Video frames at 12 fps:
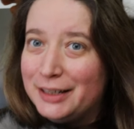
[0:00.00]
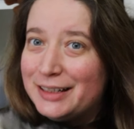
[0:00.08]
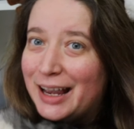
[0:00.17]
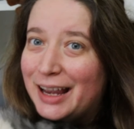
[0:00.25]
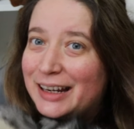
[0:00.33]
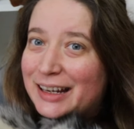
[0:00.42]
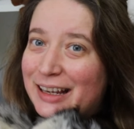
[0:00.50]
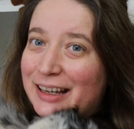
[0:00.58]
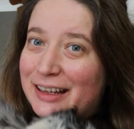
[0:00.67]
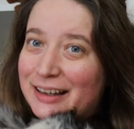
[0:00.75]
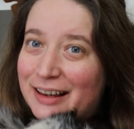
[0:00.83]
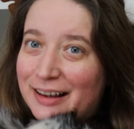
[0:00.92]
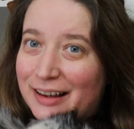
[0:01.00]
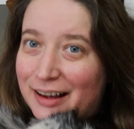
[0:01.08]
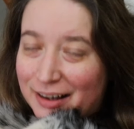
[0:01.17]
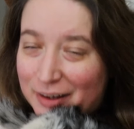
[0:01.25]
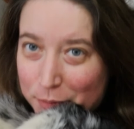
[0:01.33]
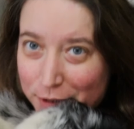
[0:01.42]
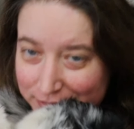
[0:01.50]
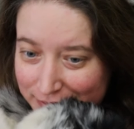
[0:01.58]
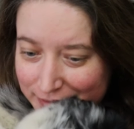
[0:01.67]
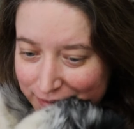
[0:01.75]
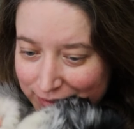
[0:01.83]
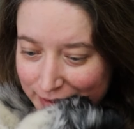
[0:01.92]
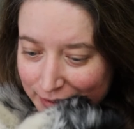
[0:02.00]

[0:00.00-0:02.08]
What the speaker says: tiny presents,